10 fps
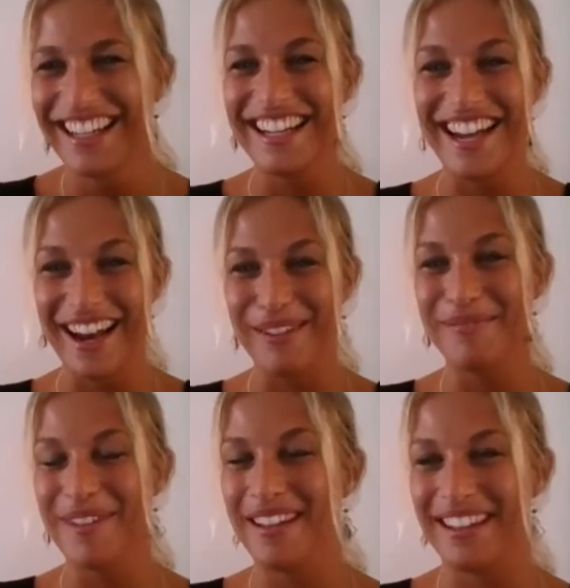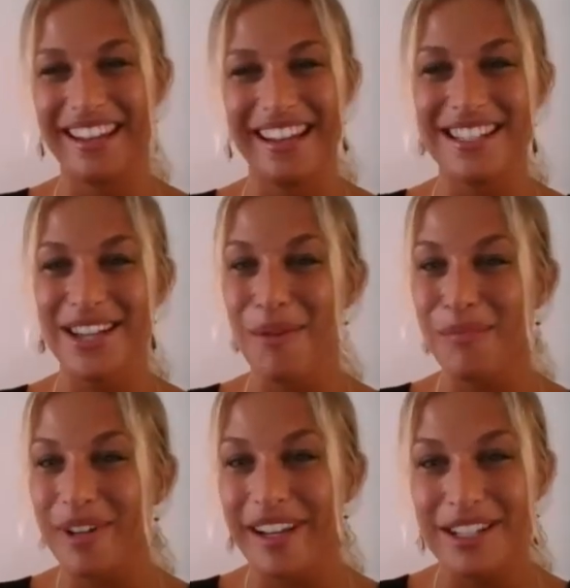Yeah, it's
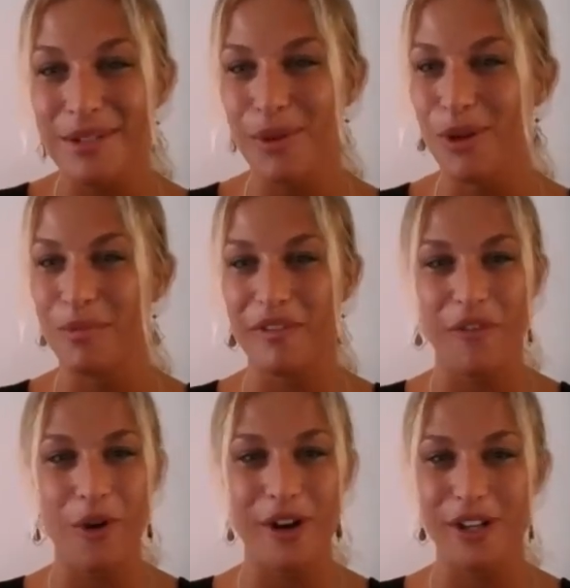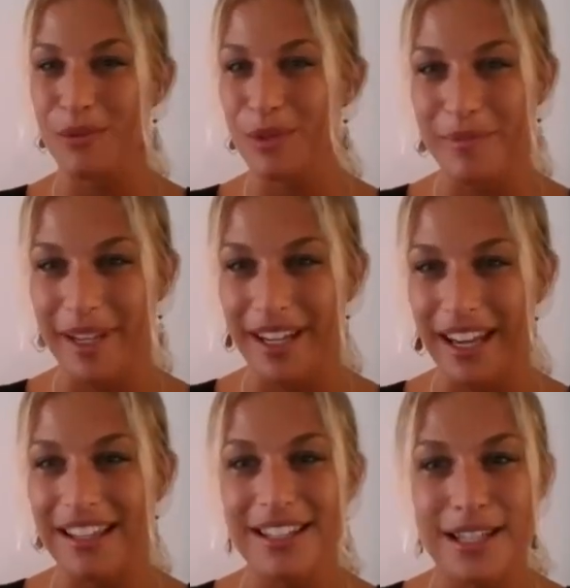unpredictable. Before, you would be
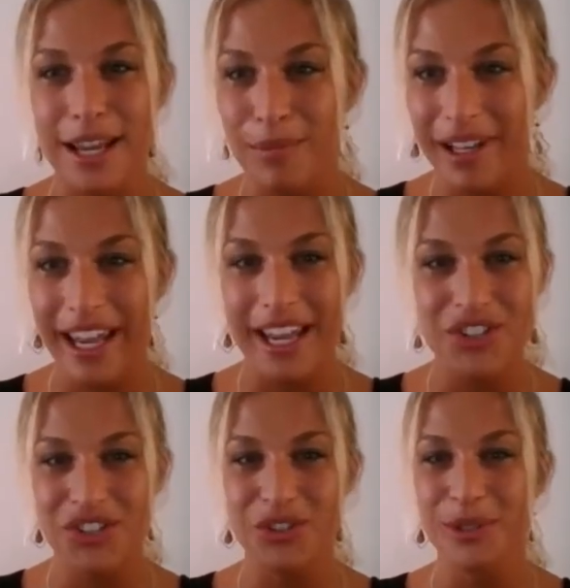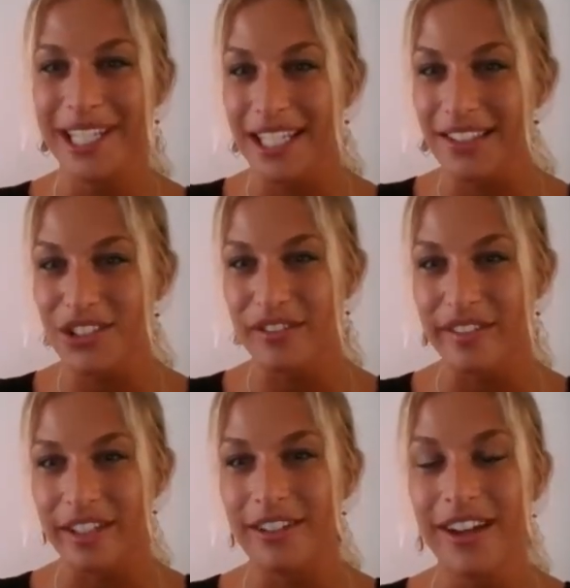in the same location doing an
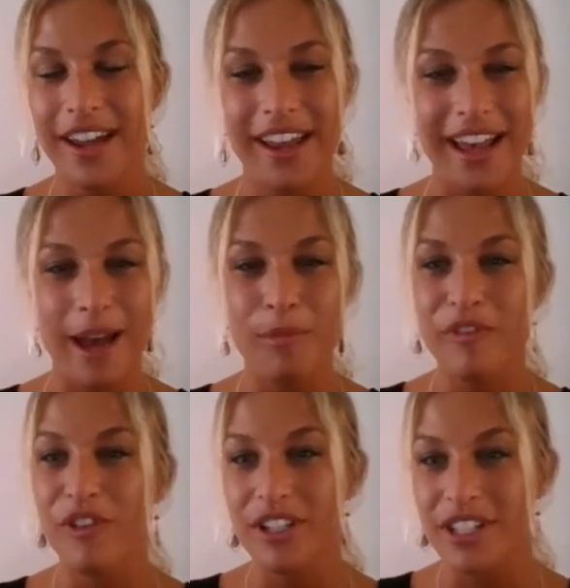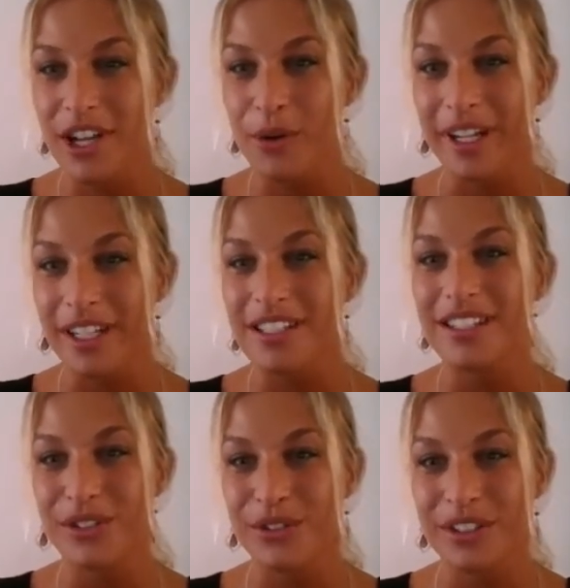interview, and before you know it,
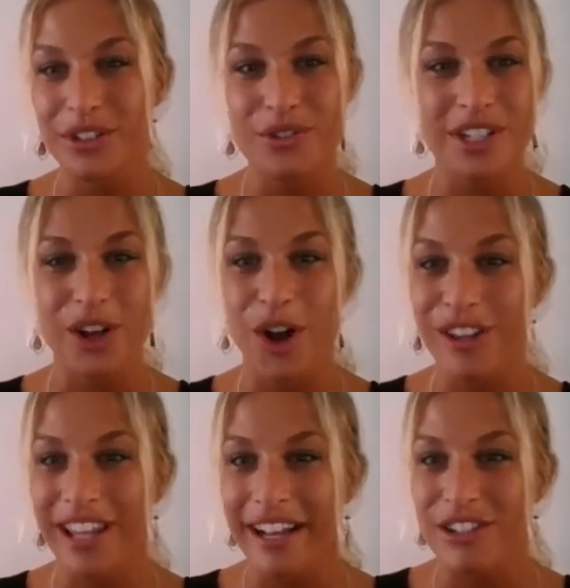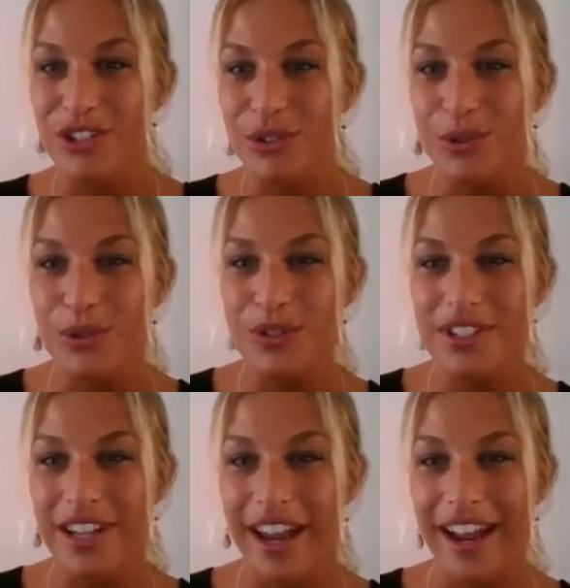you're using online
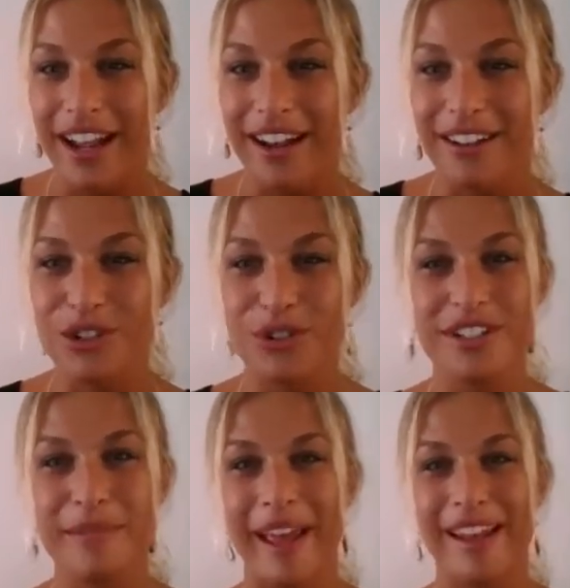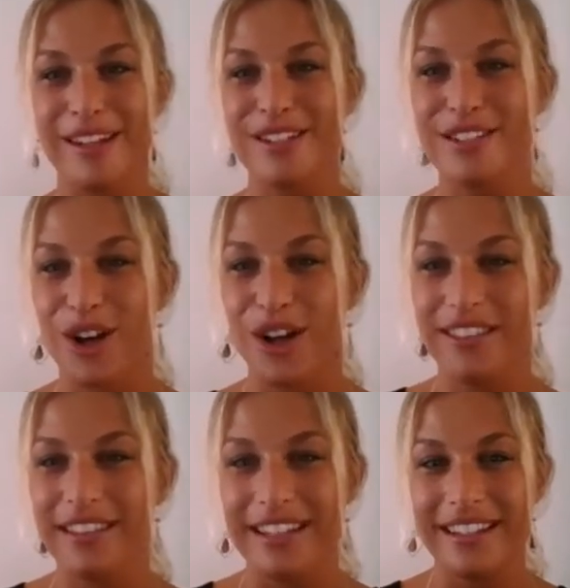tools and you're dependent
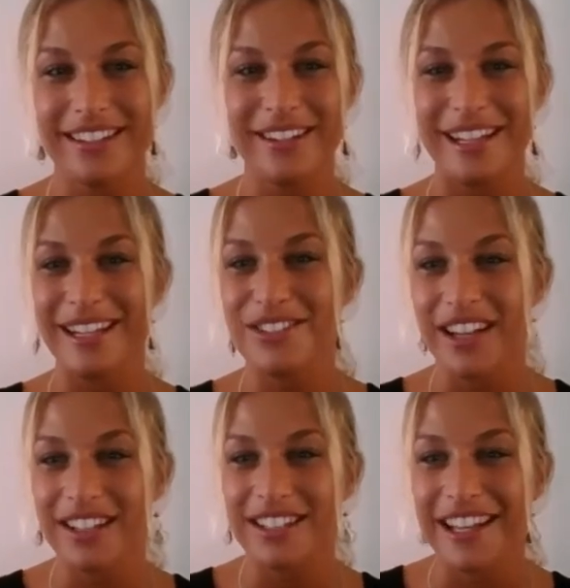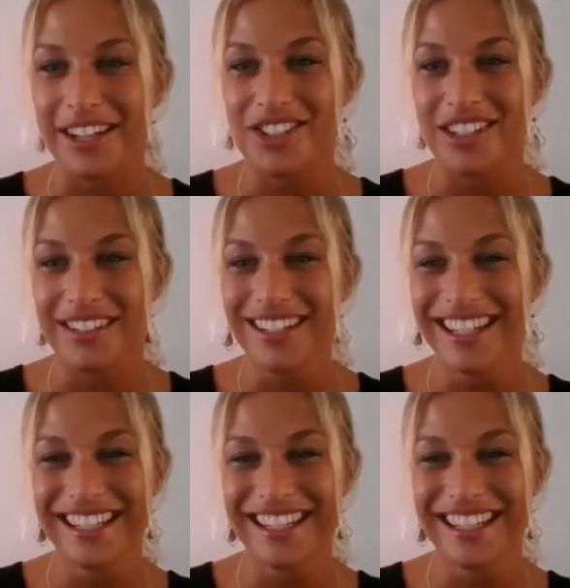on the internet connection.